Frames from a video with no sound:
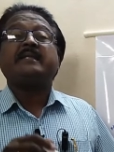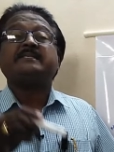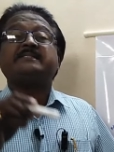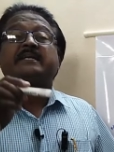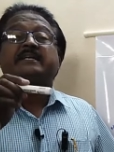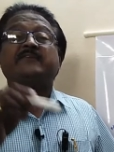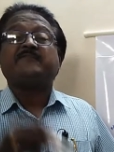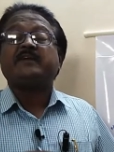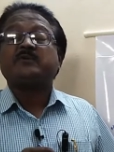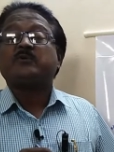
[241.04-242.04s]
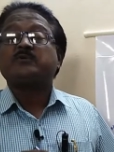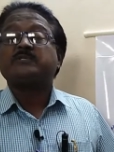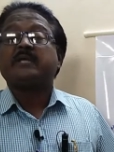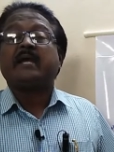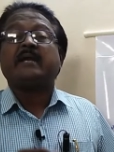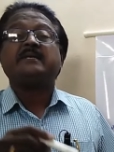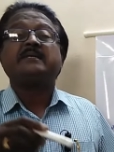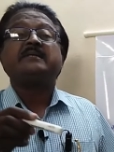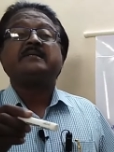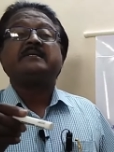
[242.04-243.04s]
is the definite host
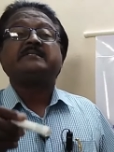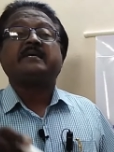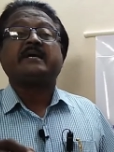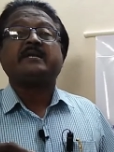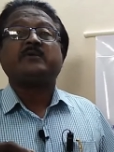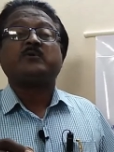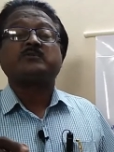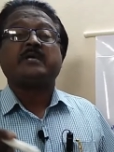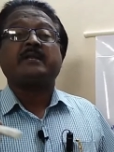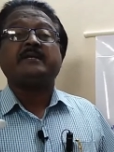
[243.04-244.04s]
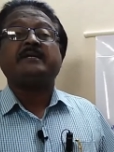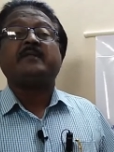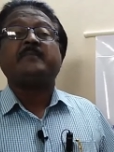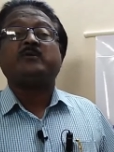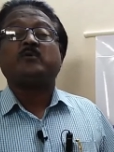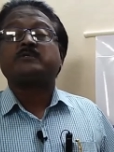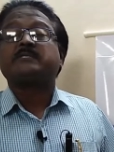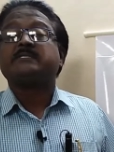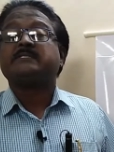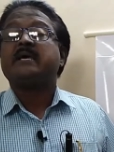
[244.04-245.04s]
and secondary host or intermediate host
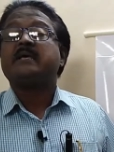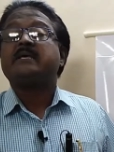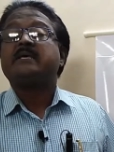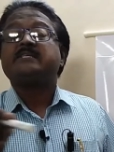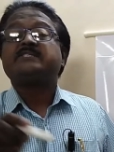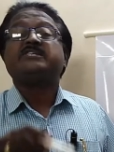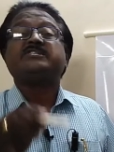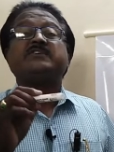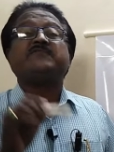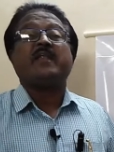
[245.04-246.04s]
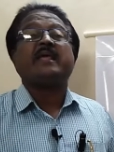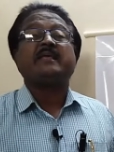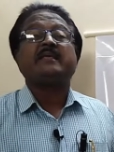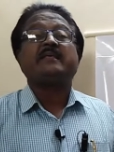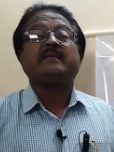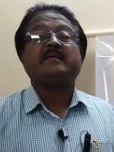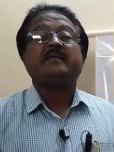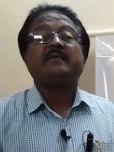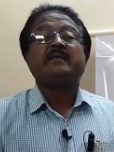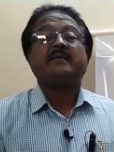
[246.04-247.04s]
is the CC fry.
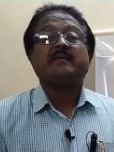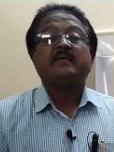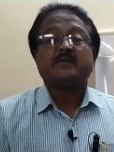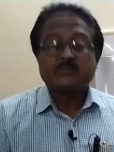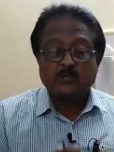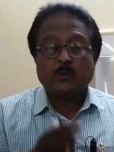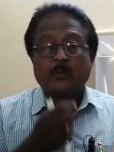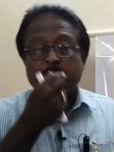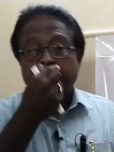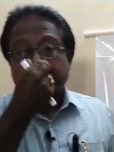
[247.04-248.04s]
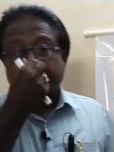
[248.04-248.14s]
So